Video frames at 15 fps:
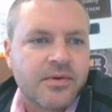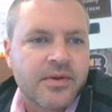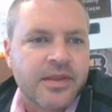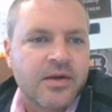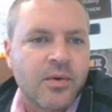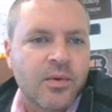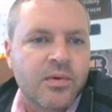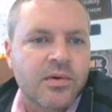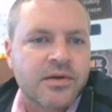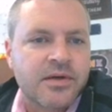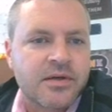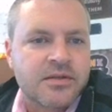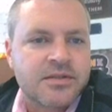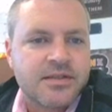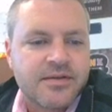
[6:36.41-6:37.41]
or the
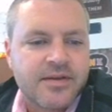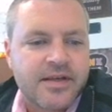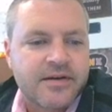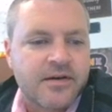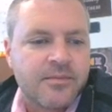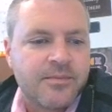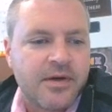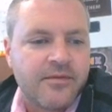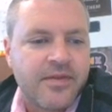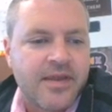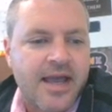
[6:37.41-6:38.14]
orders that are above the